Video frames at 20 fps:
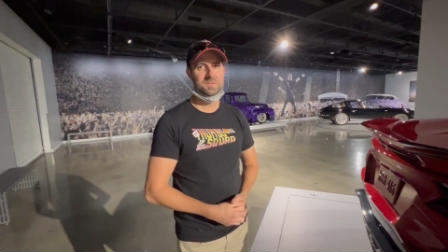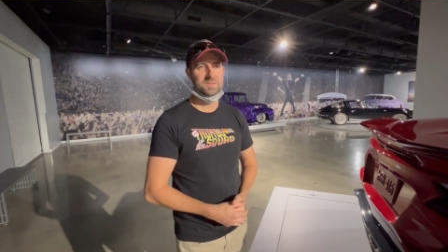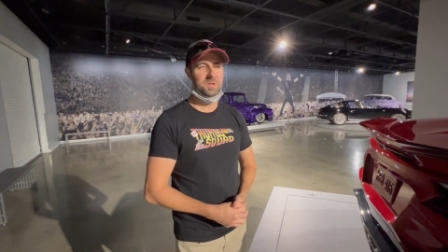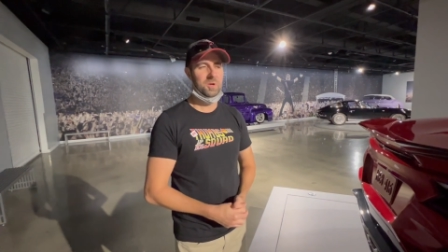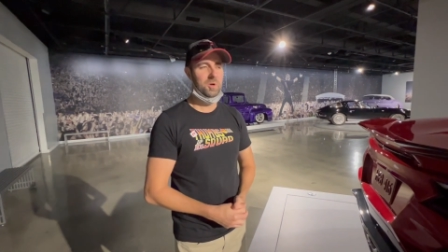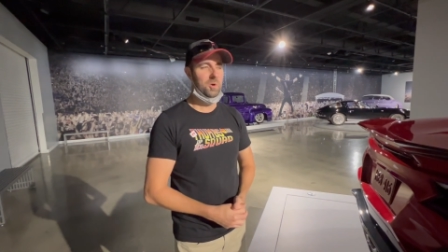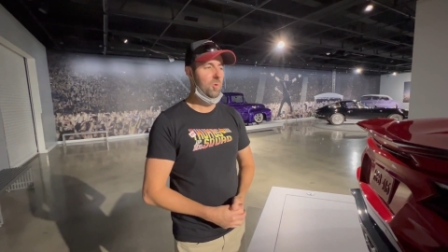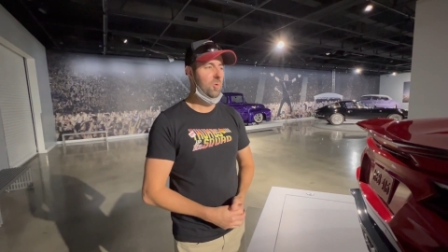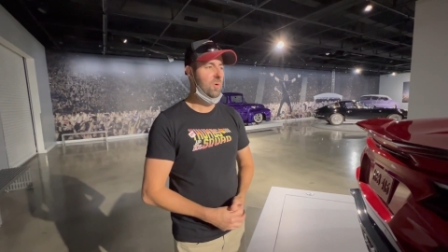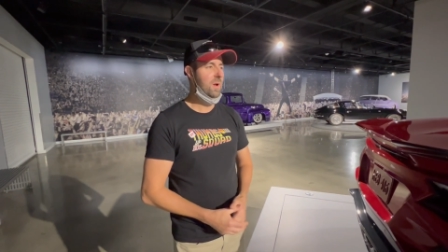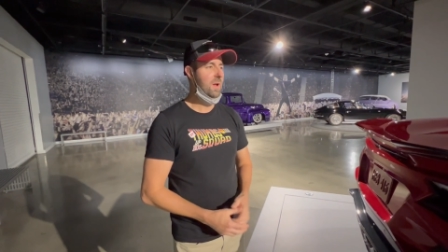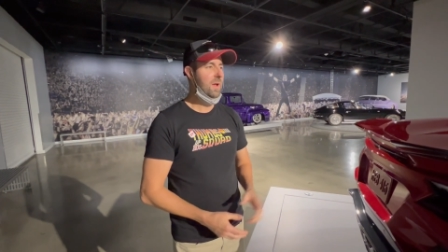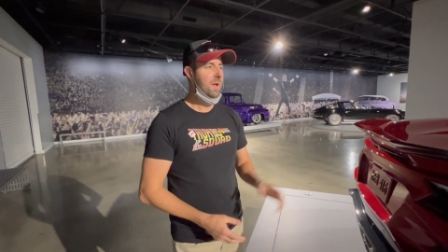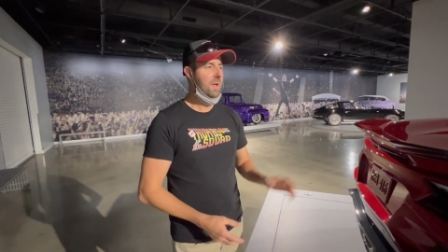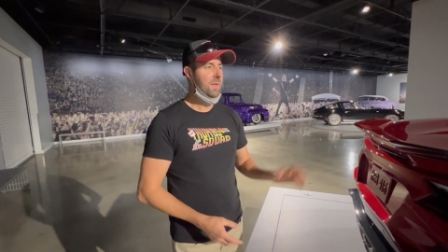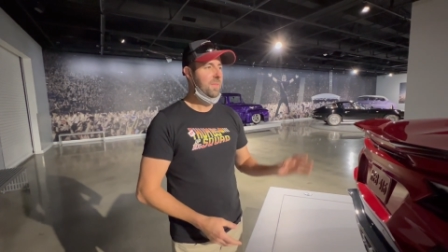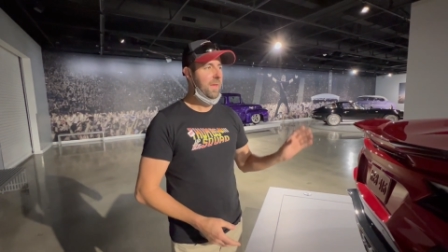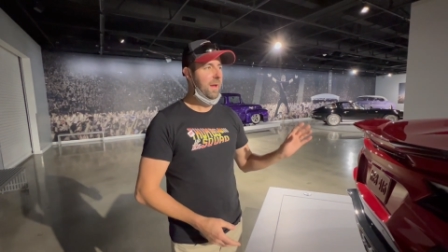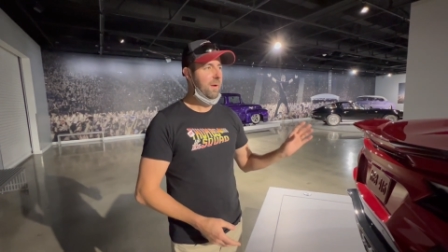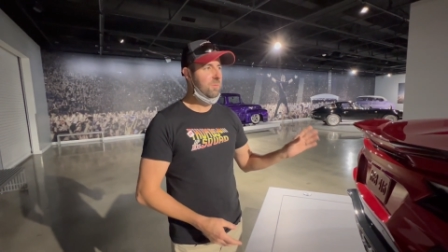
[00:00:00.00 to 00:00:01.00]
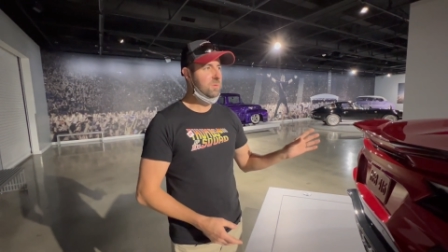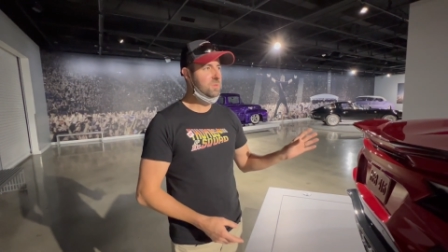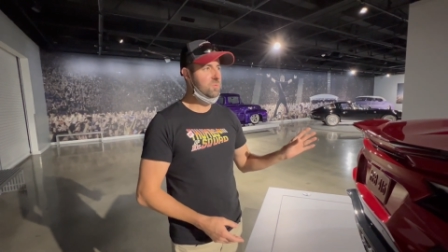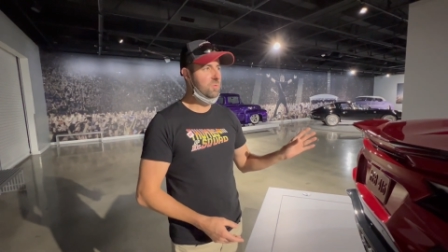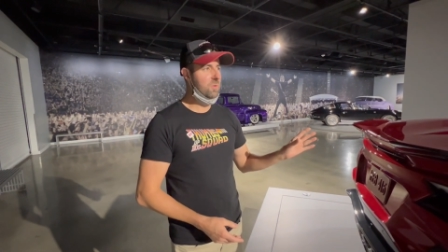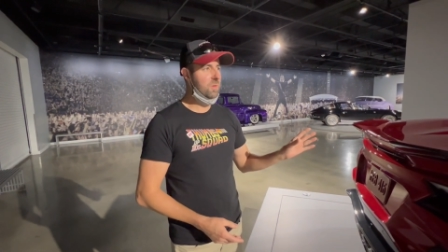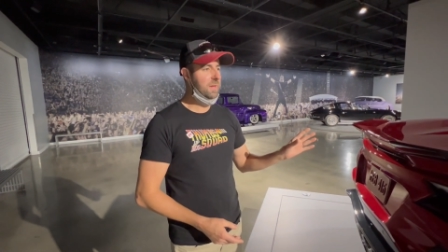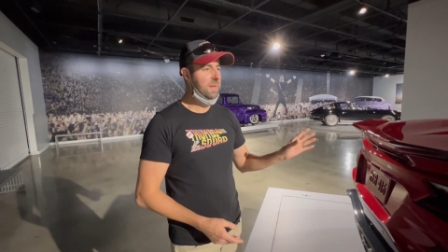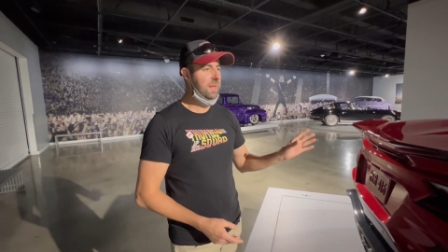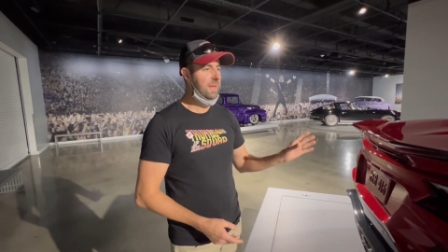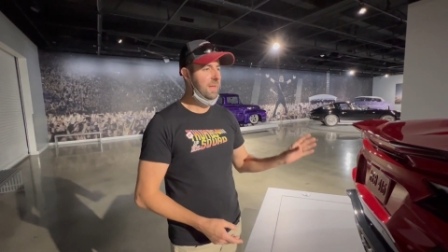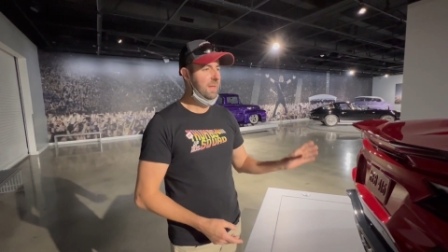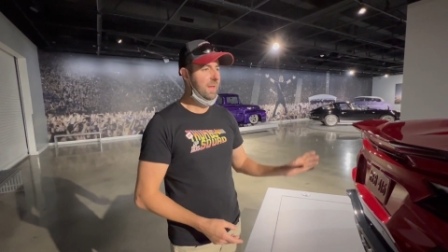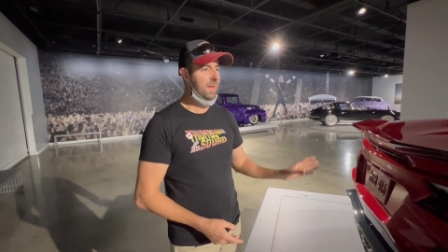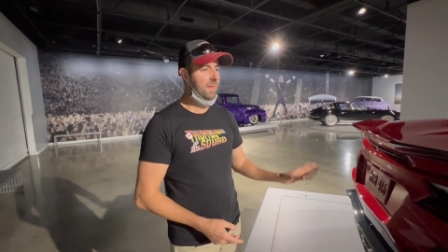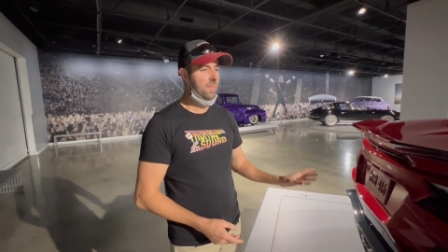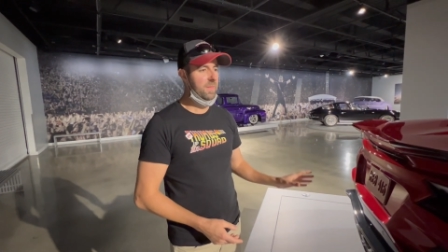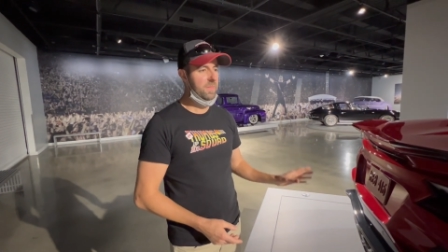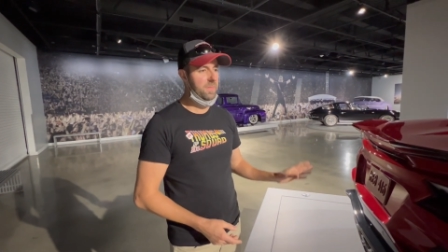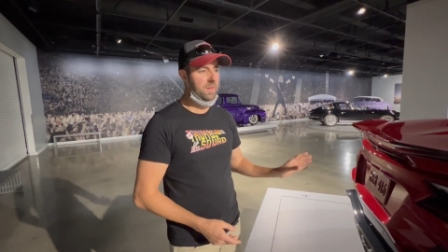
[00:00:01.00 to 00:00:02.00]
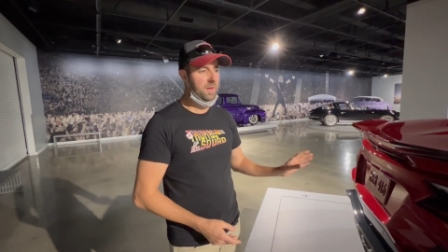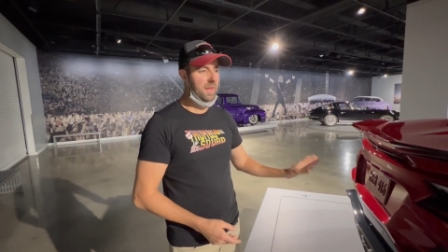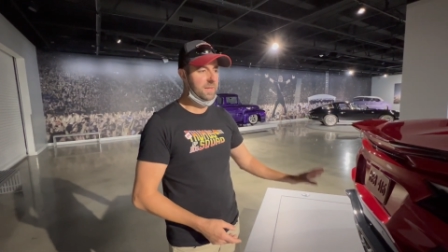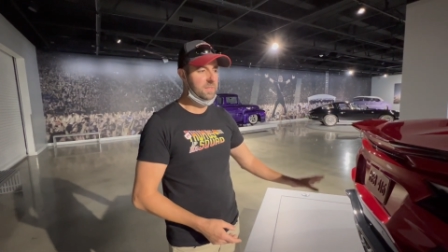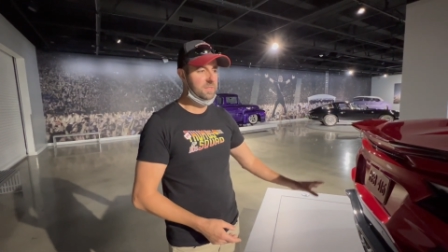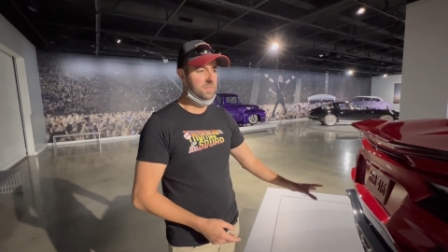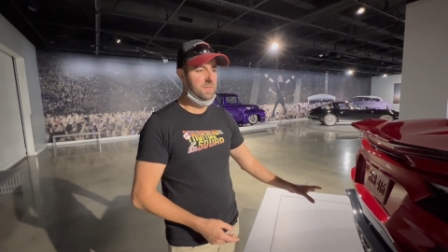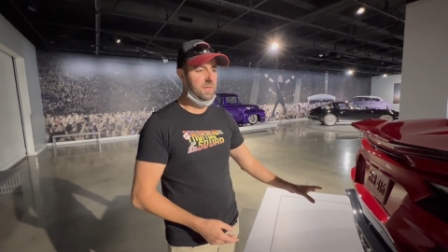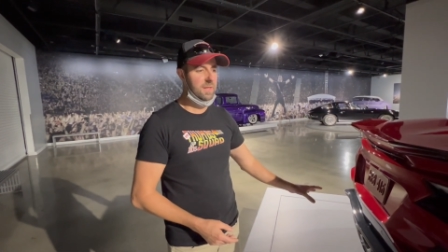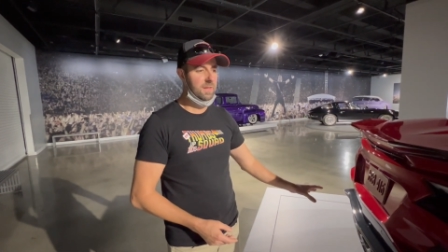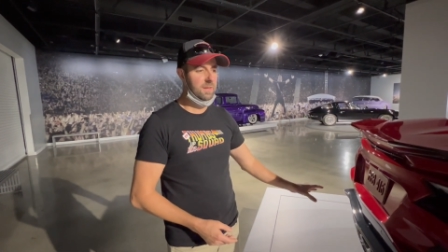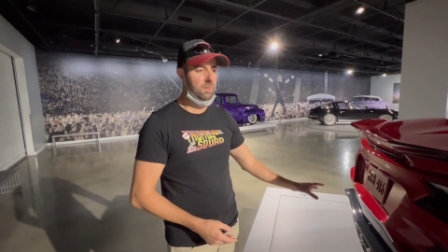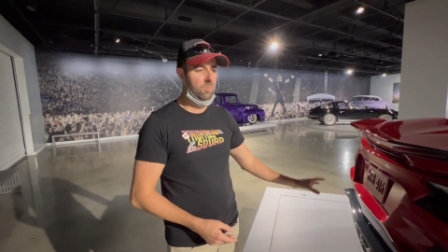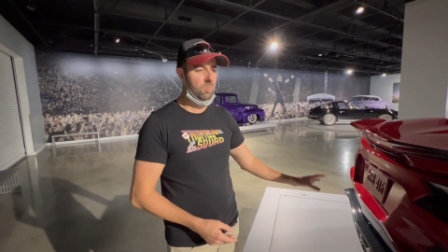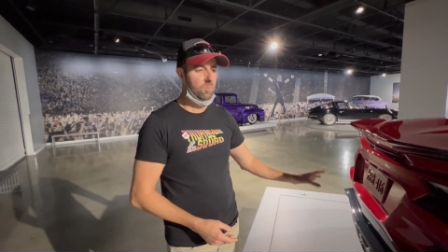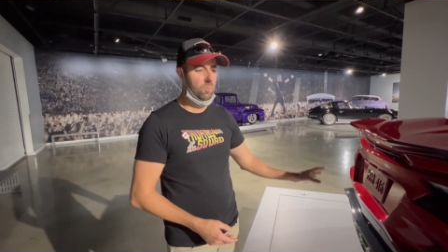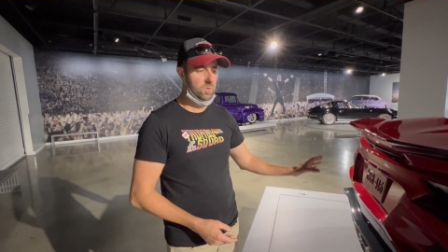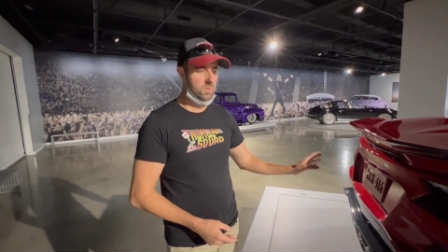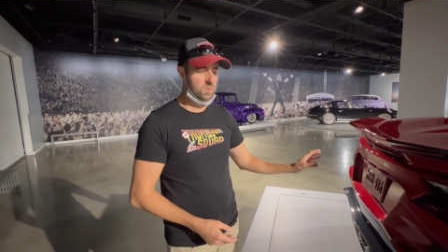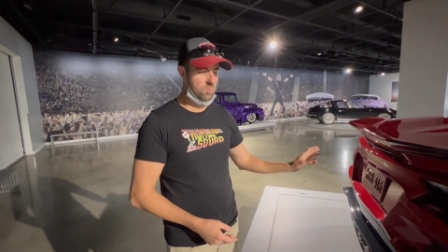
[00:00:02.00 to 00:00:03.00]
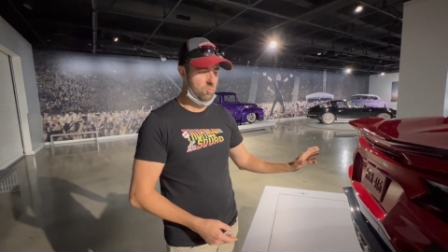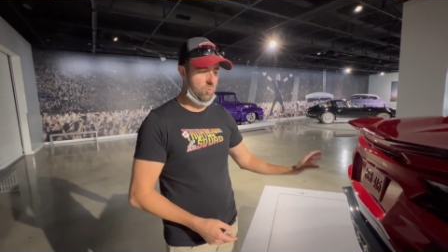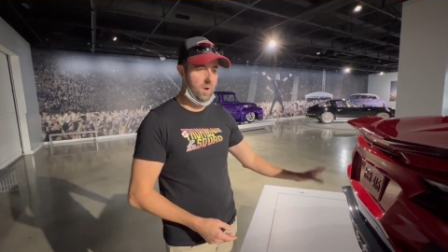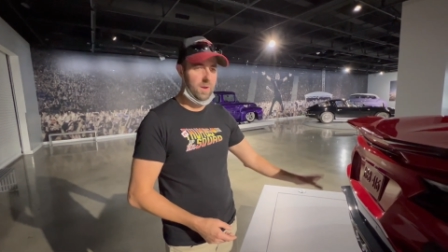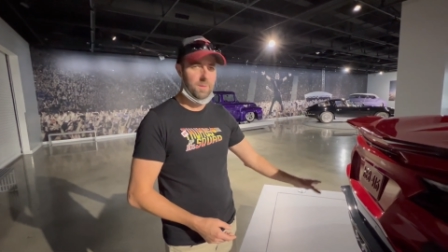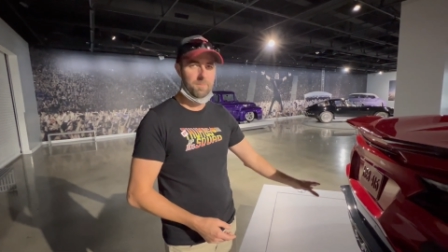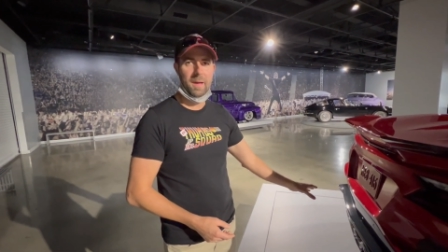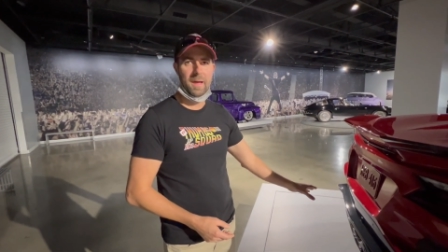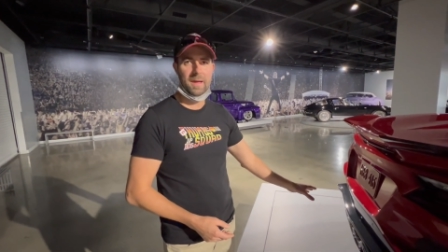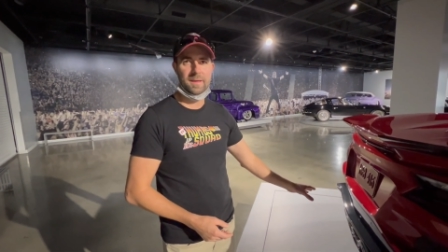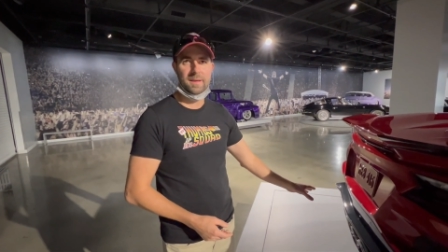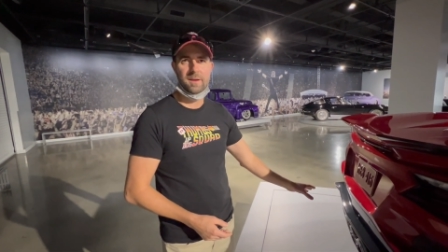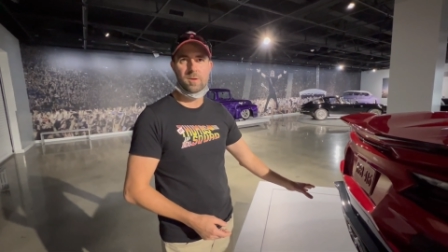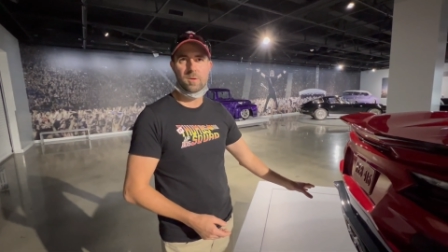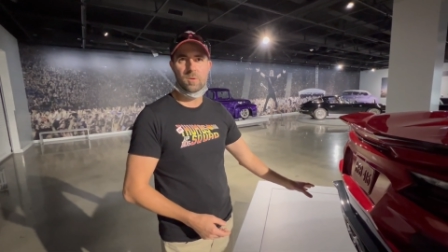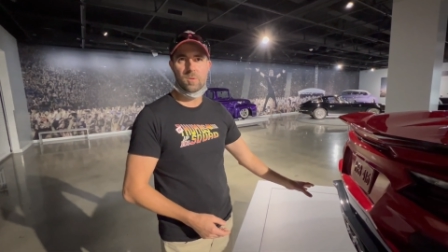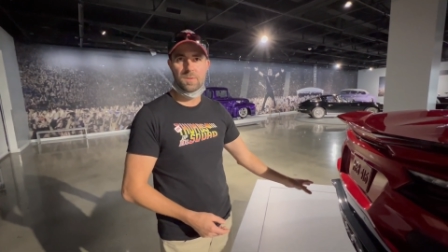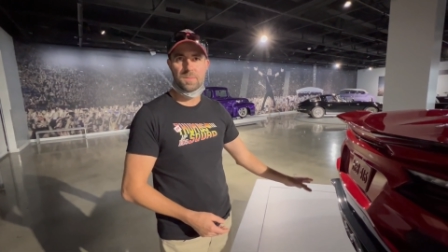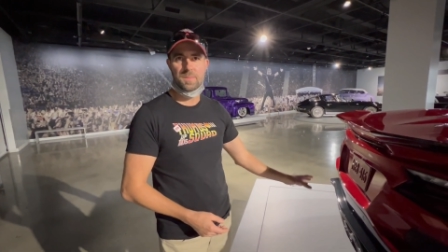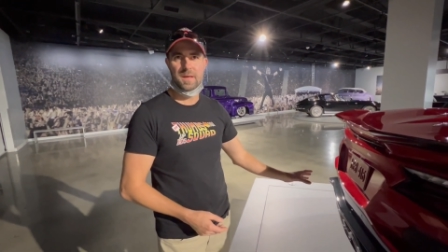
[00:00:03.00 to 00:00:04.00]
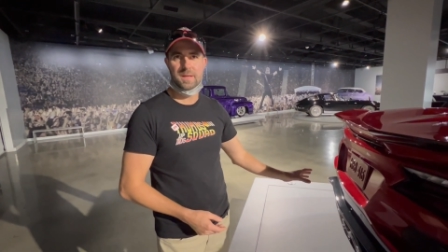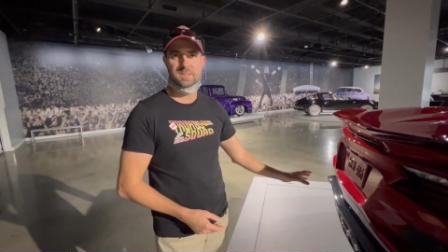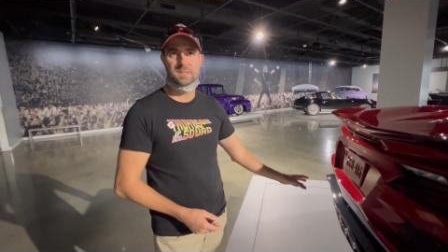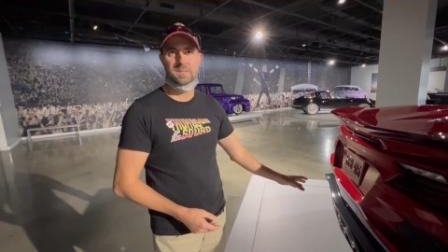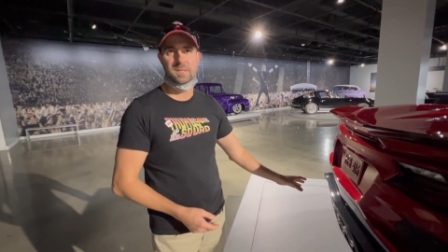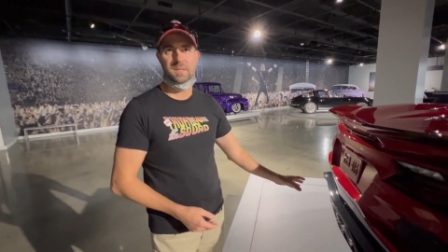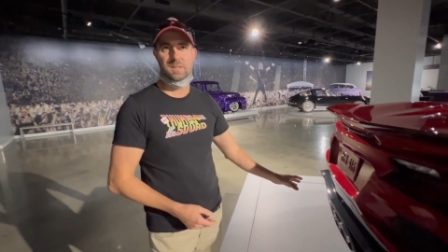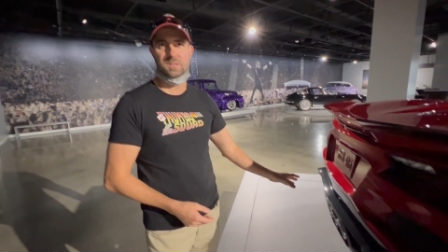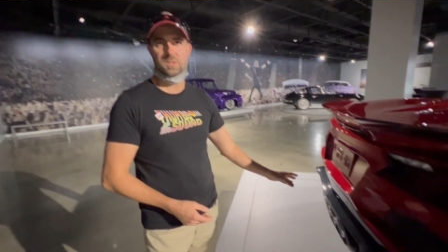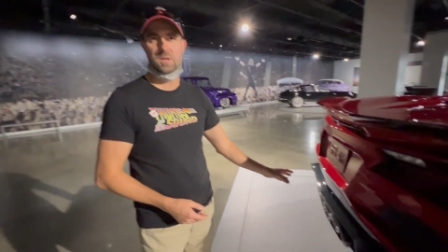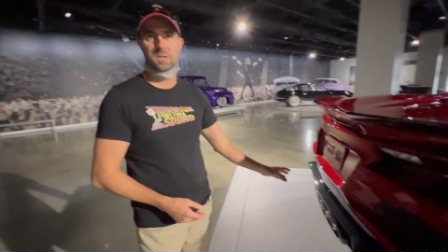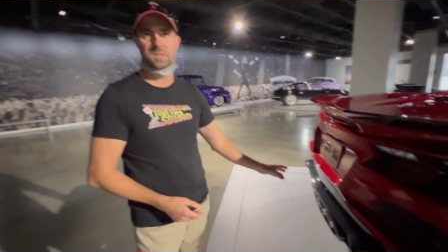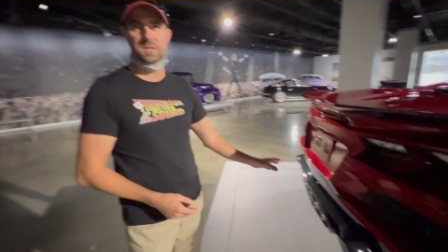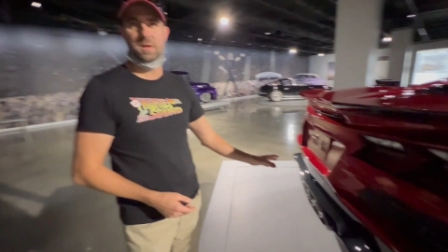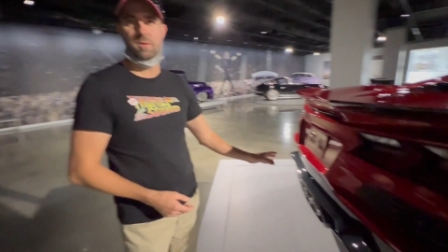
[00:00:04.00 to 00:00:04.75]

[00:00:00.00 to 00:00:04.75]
So that was really neat. And then the next thing was right back here, and that's the exhaust.